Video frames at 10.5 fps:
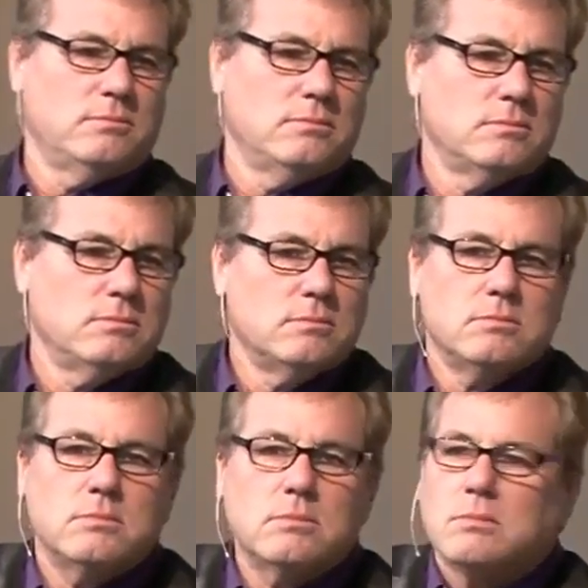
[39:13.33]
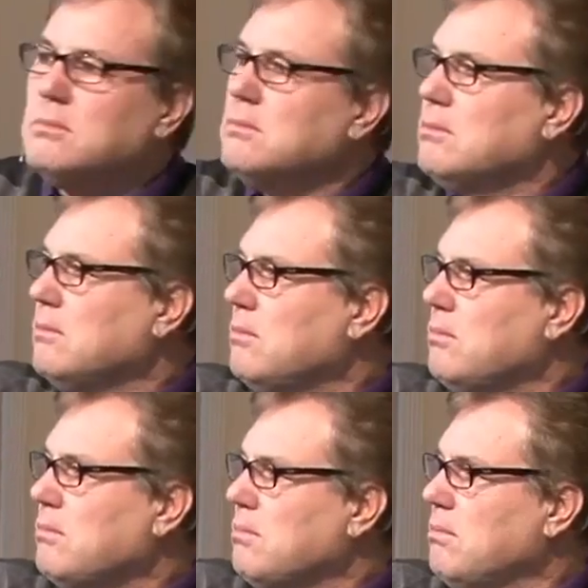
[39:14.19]

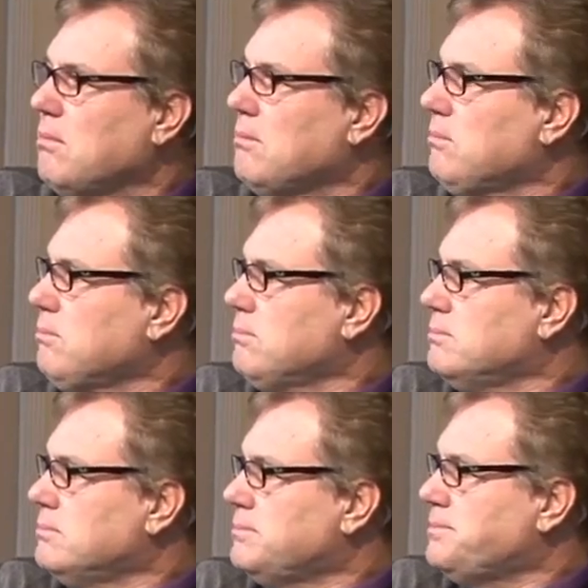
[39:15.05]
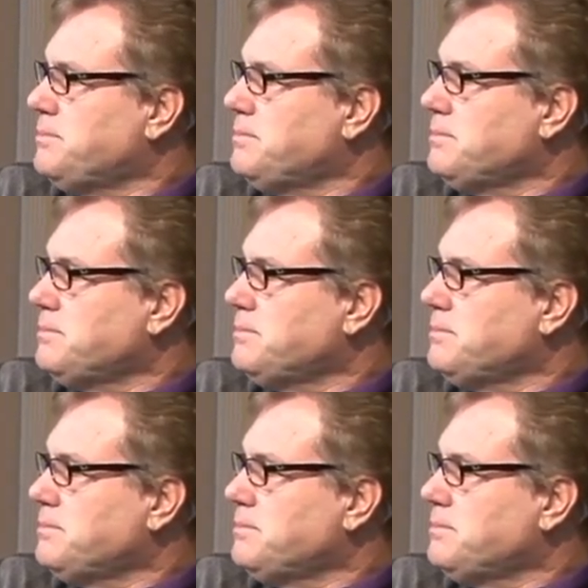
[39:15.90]
Nobody speaks.